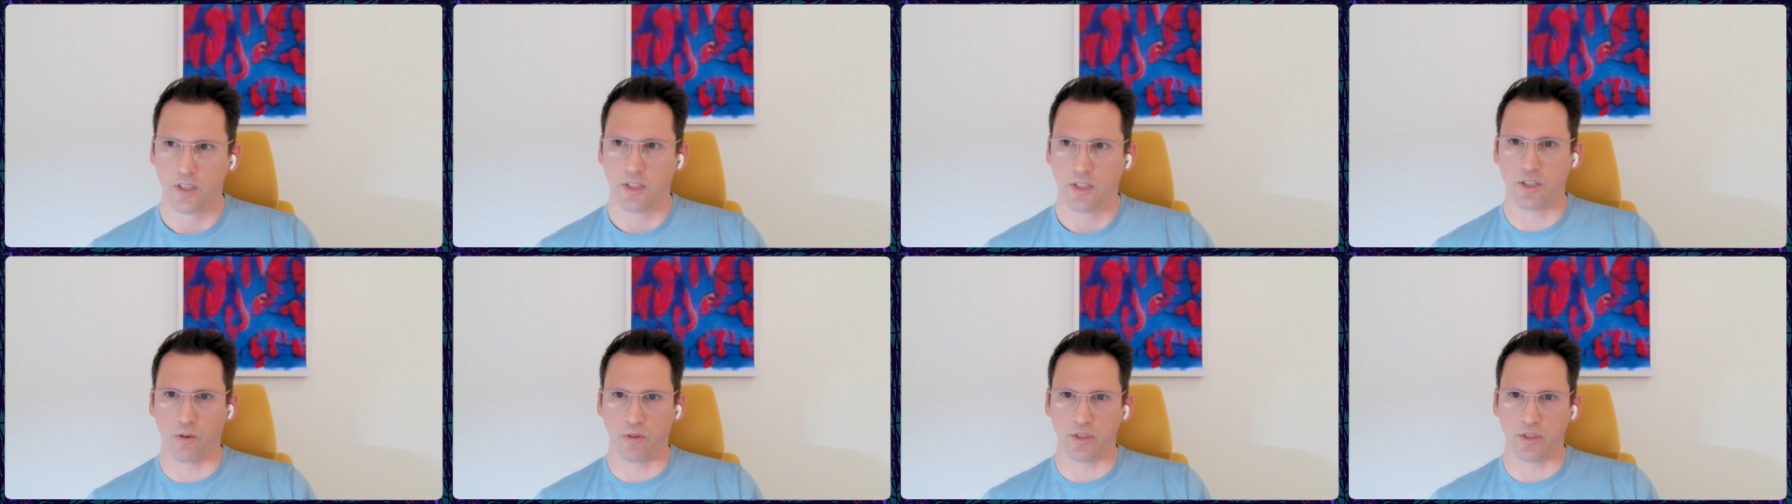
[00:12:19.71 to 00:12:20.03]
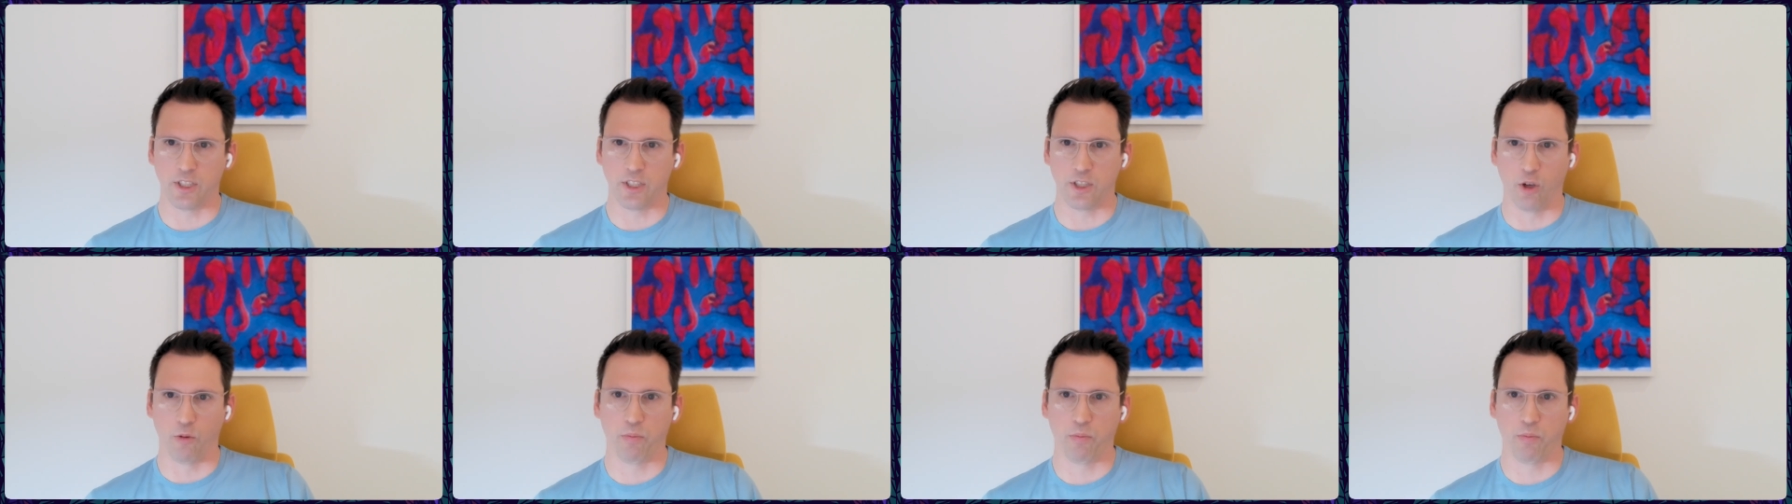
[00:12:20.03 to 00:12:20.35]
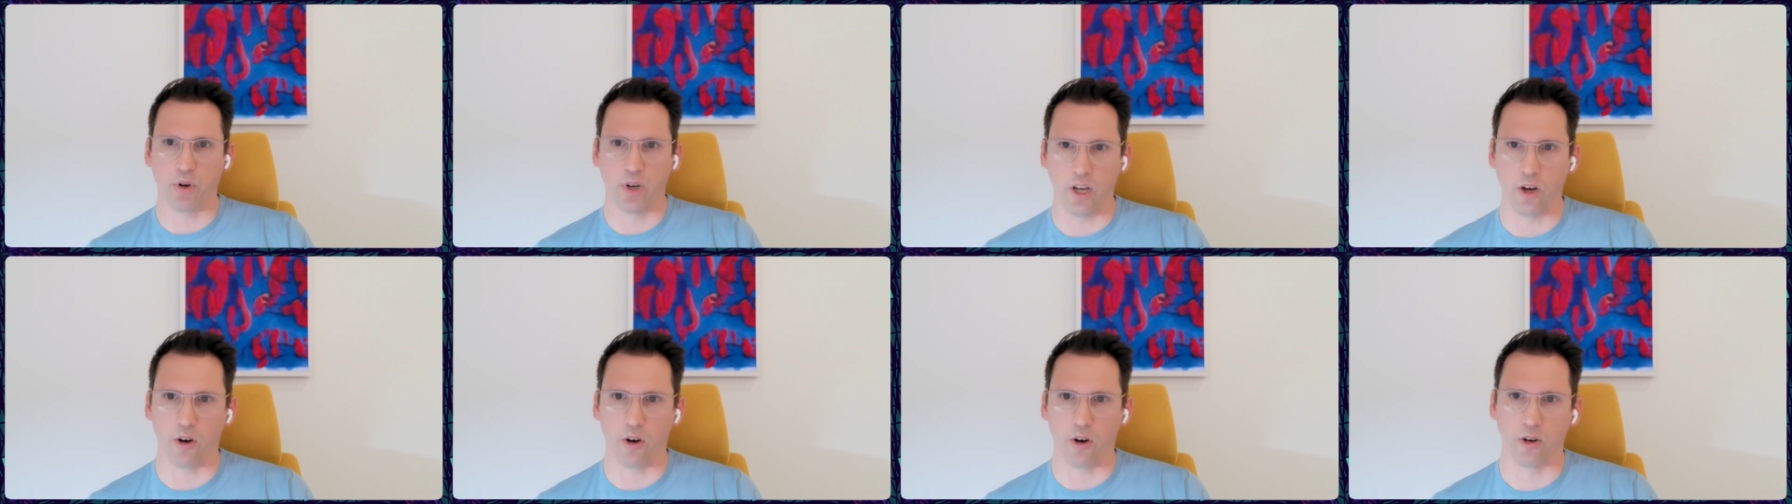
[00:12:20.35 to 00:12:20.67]
so it's still
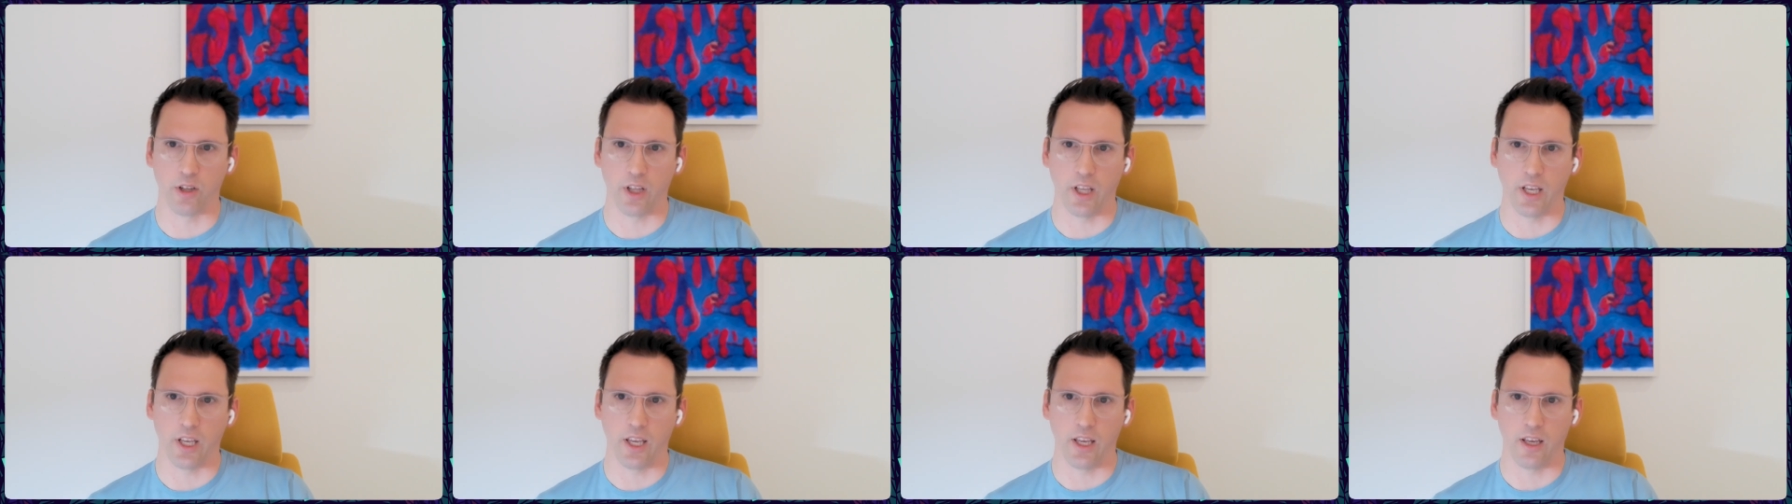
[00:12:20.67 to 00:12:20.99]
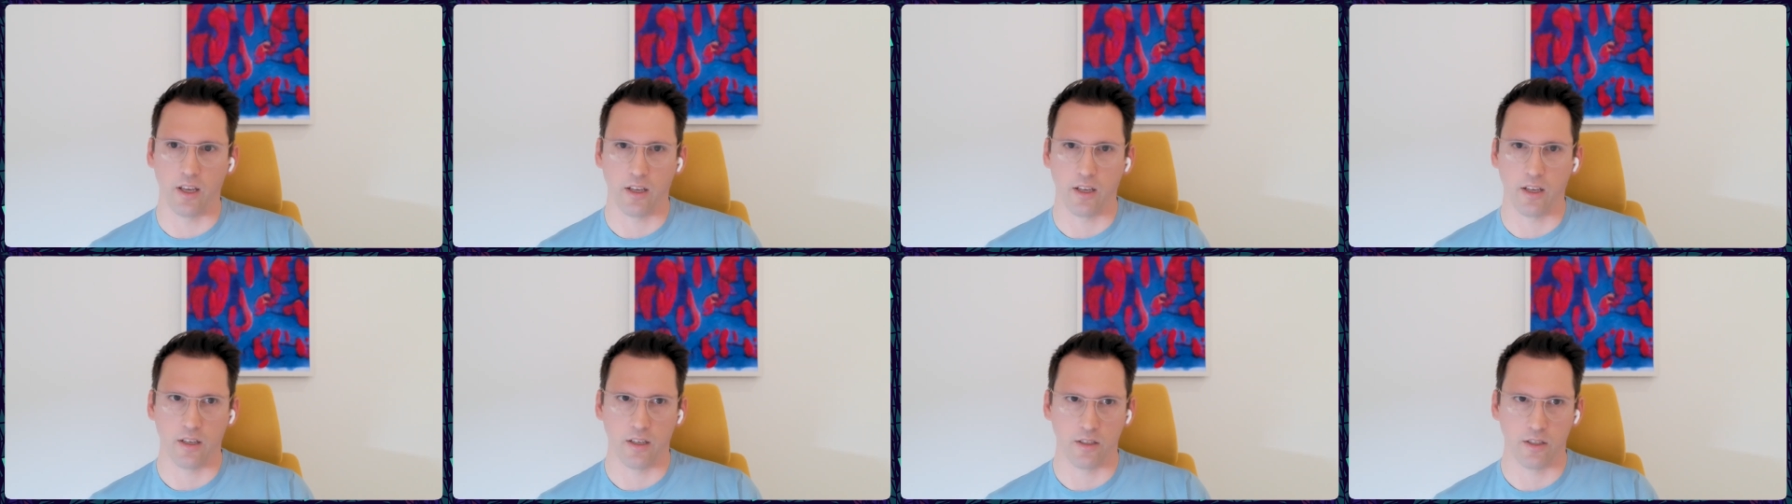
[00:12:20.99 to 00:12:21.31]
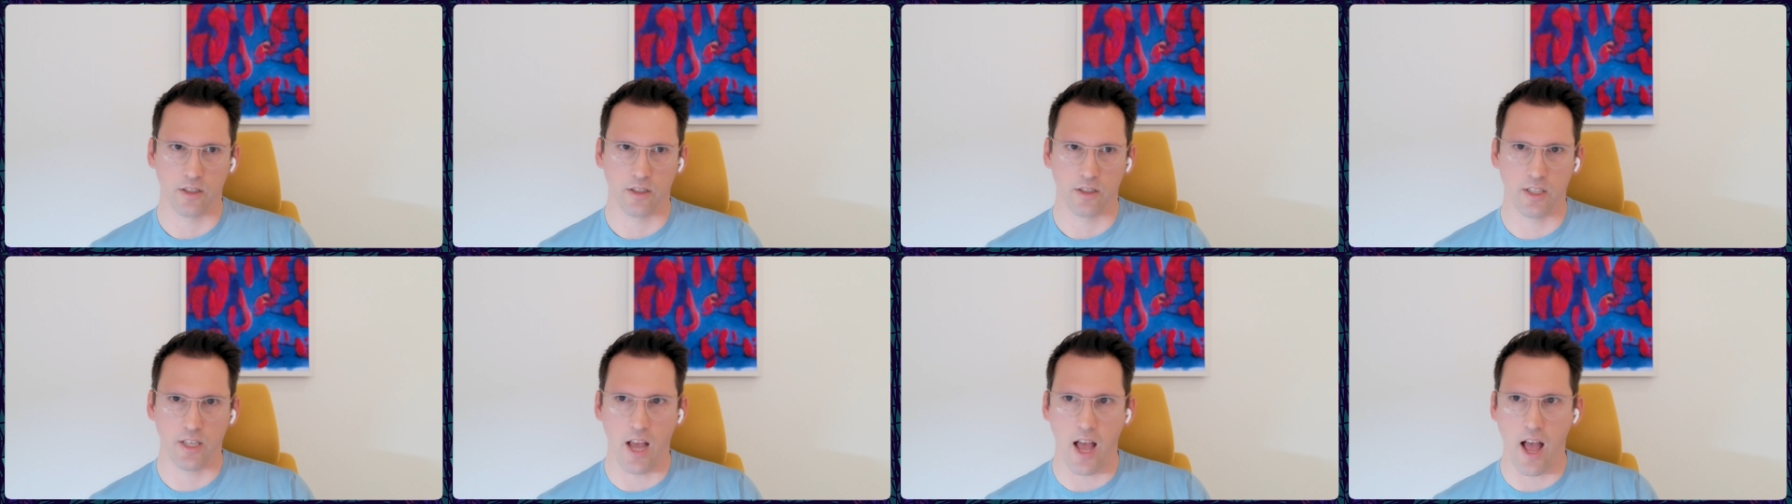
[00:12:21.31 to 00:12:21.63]
pretty early
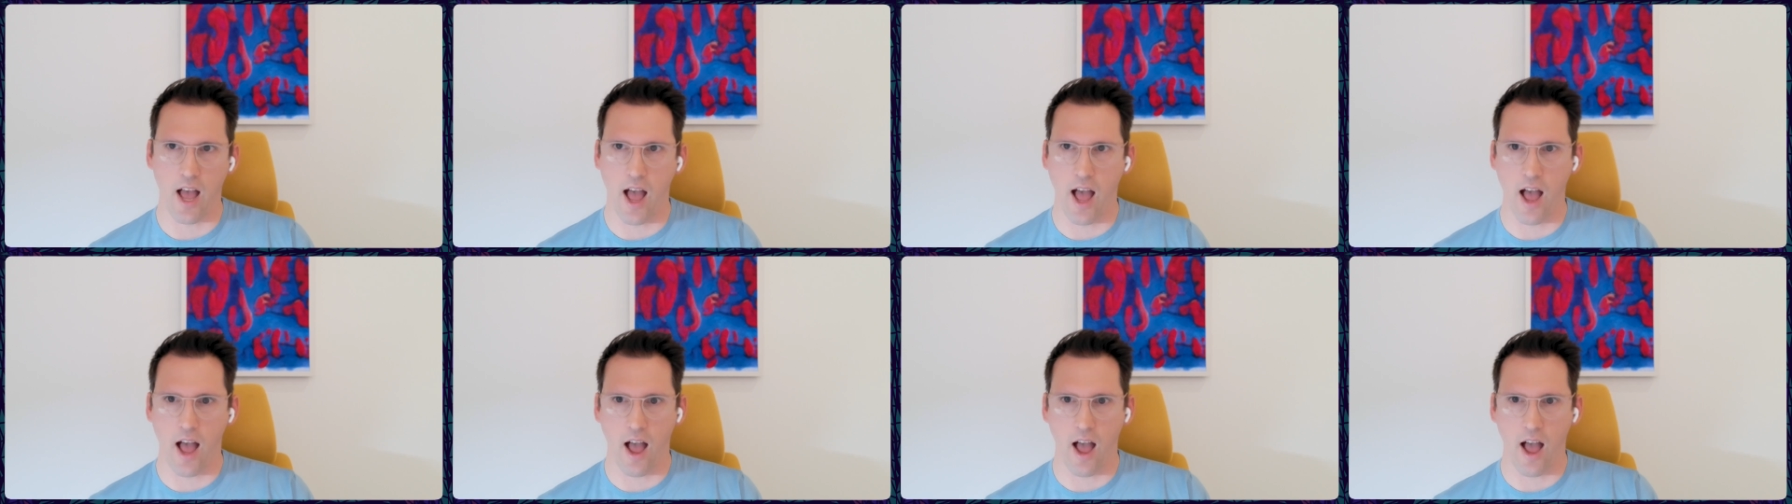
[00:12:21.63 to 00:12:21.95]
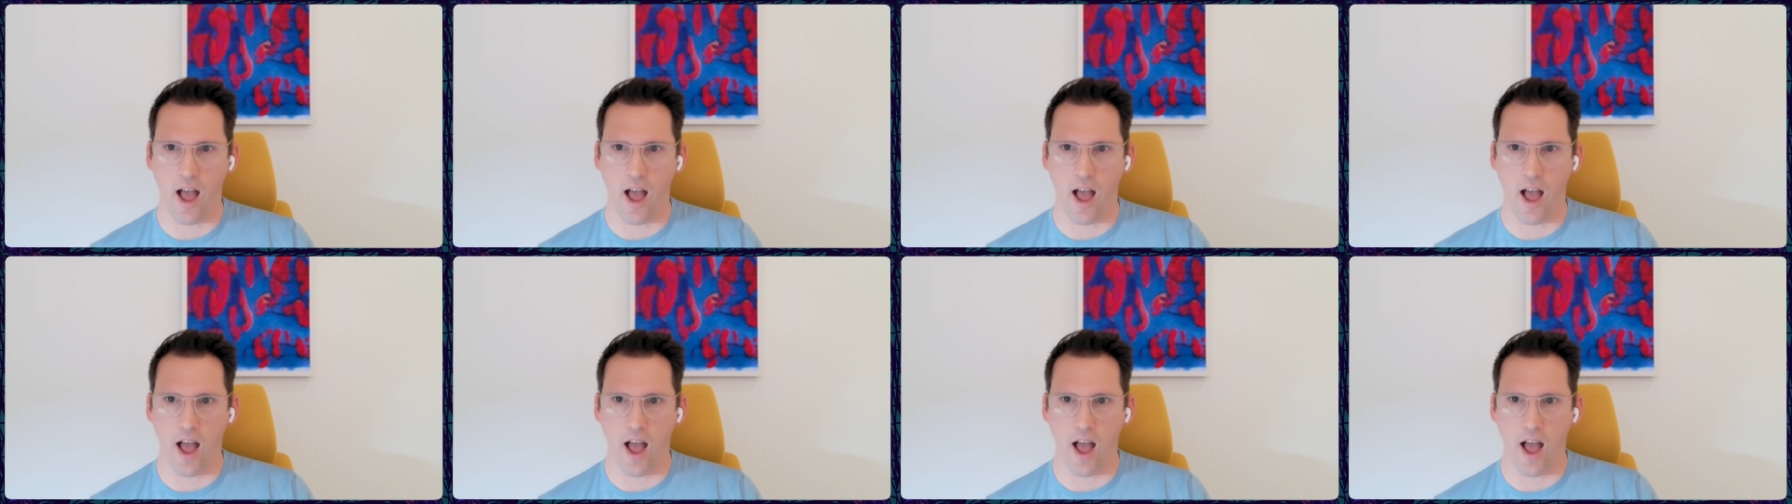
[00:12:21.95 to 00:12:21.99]
to